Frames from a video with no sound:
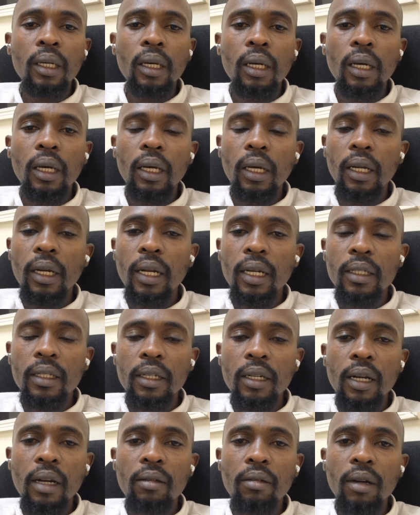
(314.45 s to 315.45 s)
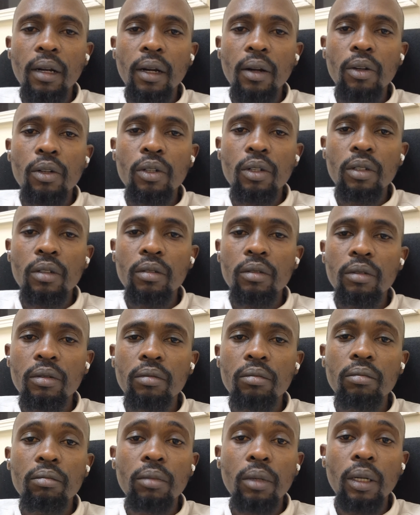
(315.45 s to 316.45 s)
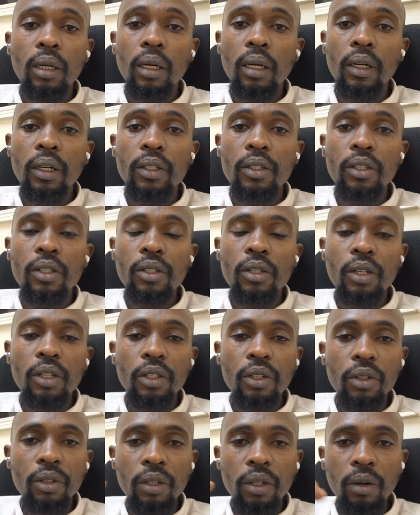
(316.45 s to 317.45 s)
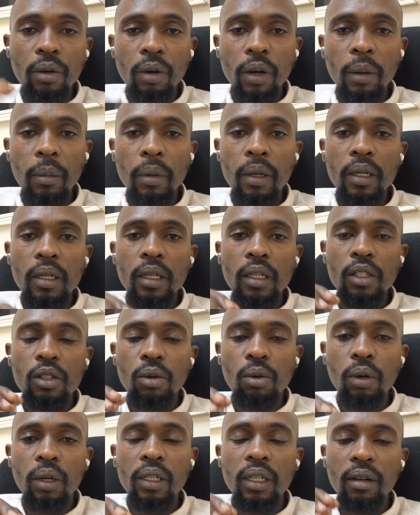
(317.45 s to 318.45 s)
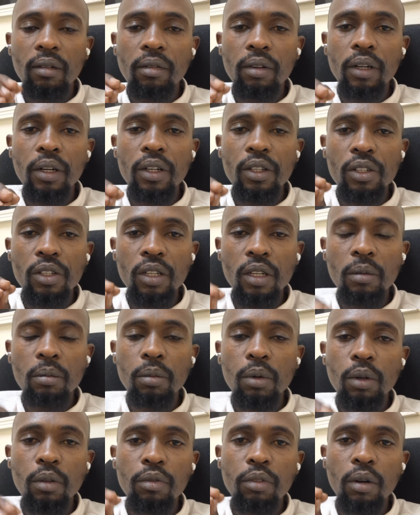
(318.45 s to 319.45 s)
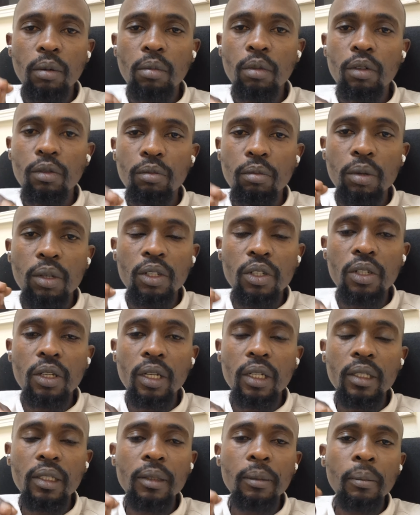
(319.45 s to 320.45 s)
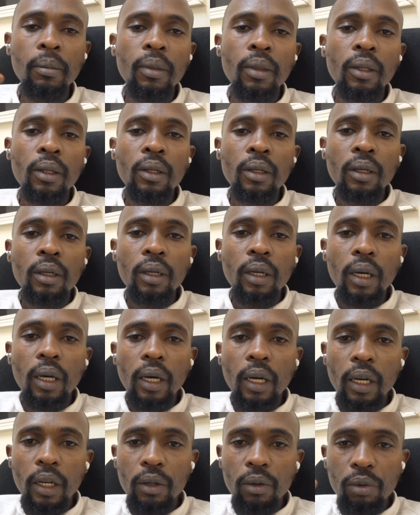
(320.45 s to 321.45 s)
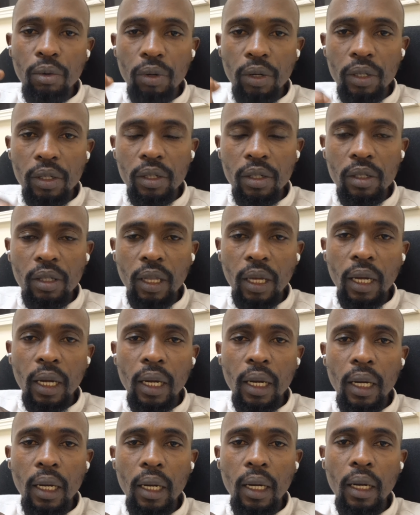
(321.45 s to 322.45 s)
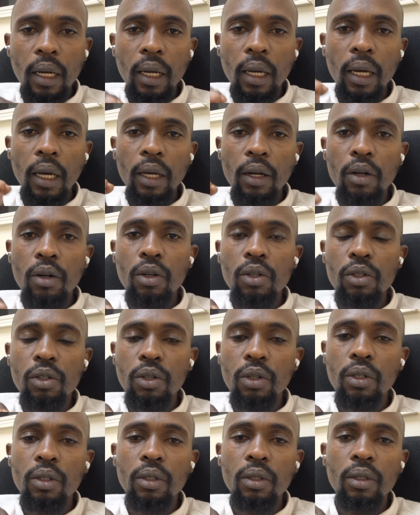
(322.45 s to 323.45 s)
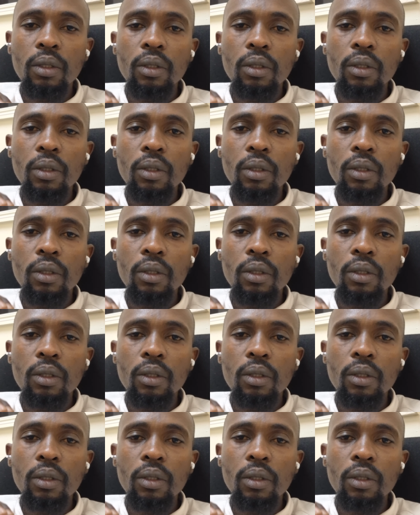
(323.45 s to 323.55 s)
It doesn't have a lot of registration requirement. It's quite a very simple form of business to register and also